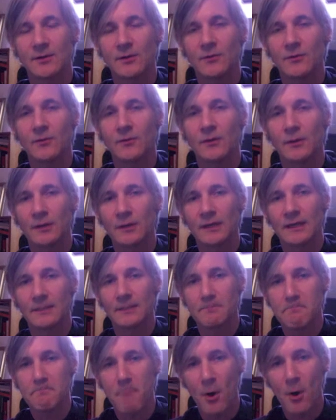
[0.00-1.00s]
on looking
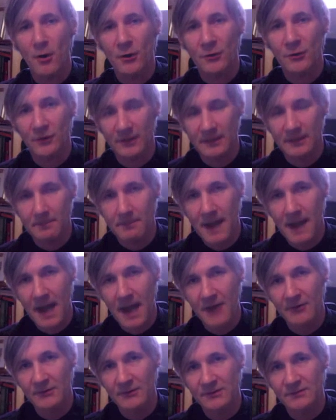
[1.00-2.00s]
at monitoring the
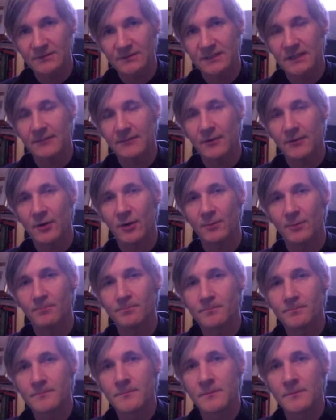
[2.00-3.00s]
patterns of self-harm
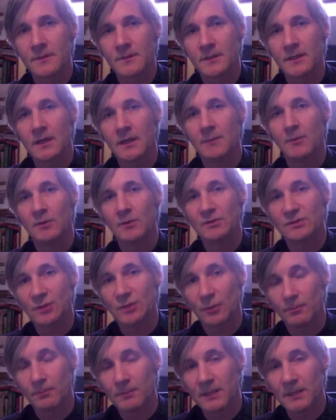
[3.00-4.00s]
amongst
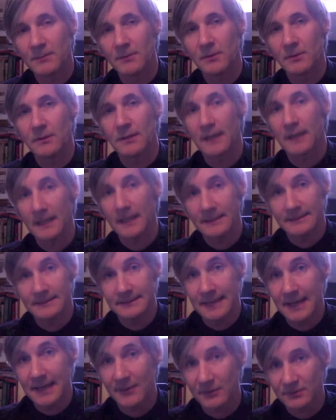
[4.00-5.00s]
young people and
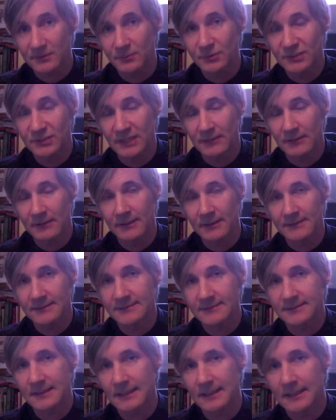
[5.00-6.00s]
in adults more generally, as
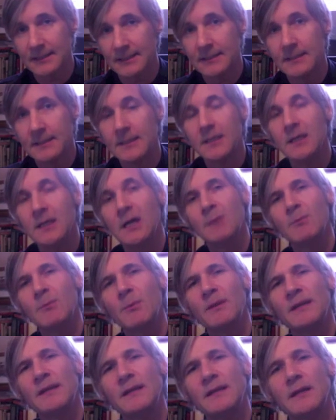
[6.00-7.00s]
I say.
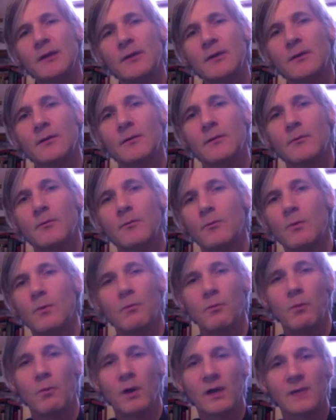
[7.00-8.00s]
But we need to look,
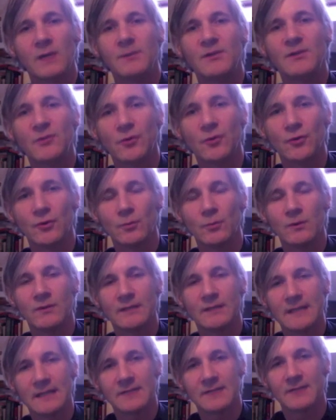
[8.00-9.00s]
what can we do?
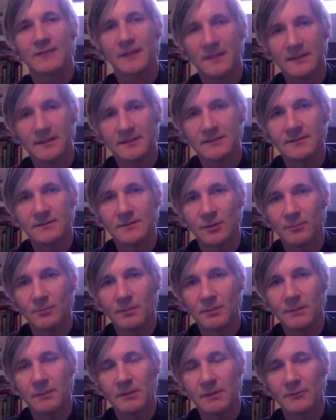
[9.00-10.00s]
We've identified these
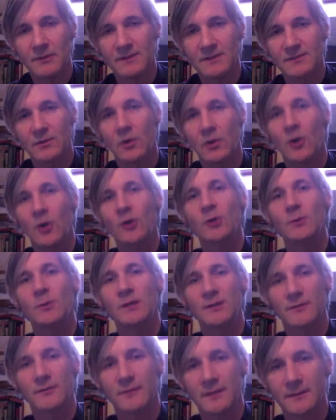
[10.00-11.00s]
young people at risk. How do
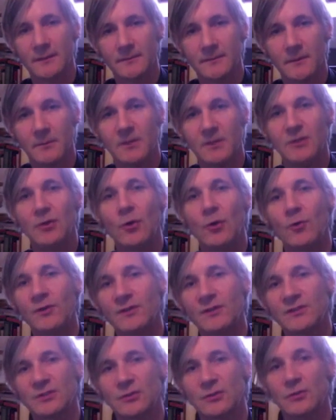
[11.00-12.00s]
we intervene? And we
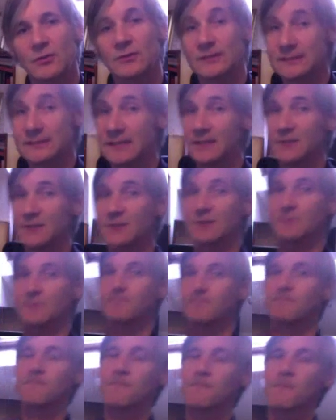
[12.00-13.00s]
know the schools and teachers
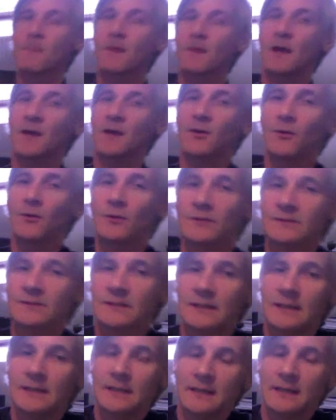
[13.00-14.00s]
and others